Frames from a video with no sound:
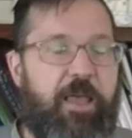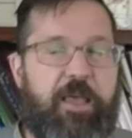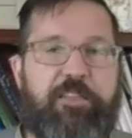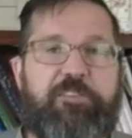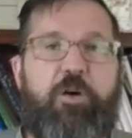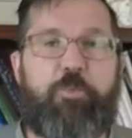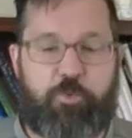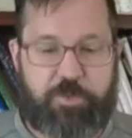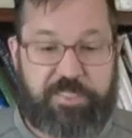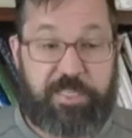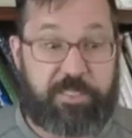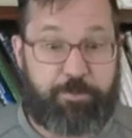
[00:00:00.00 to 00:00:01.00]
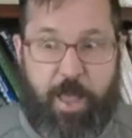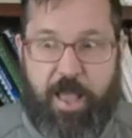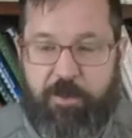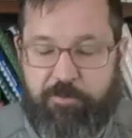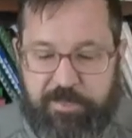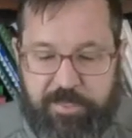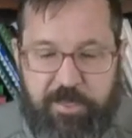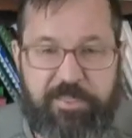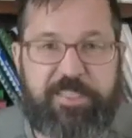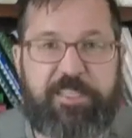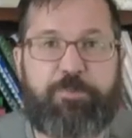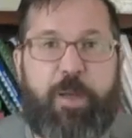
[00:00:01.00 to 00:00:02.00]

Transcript: It's almost 6 pounds. 6